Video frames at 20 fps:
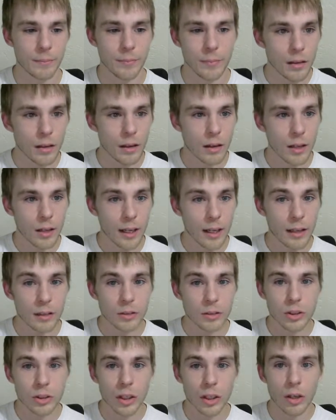Okay,
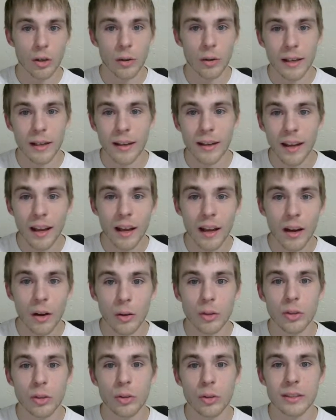so and
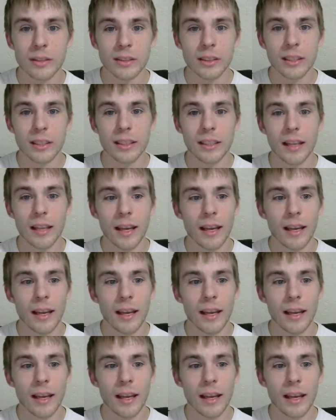now you can see